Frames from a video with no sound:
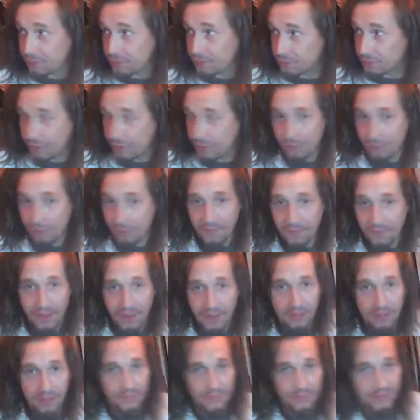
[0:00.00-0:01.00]
I got that
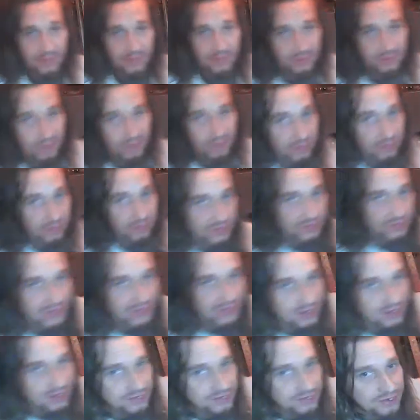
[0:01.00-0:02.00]
and the
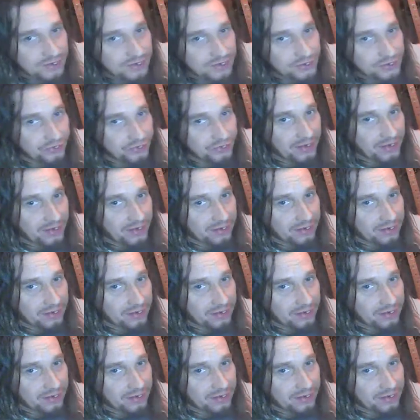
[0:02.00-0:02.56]
snakeskin strap.